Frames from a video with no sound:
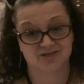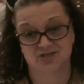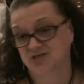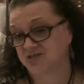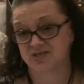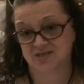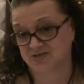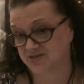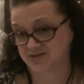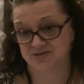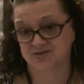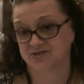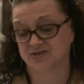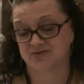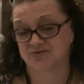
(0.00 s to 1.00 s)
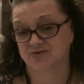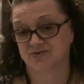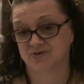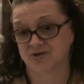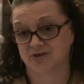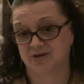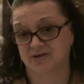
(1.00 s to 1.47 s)
she doesn't
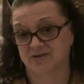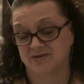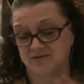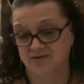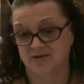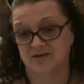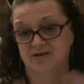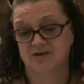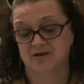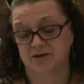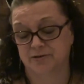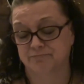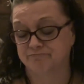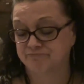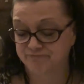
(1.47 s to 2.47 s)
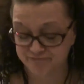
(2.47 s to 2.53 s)
um,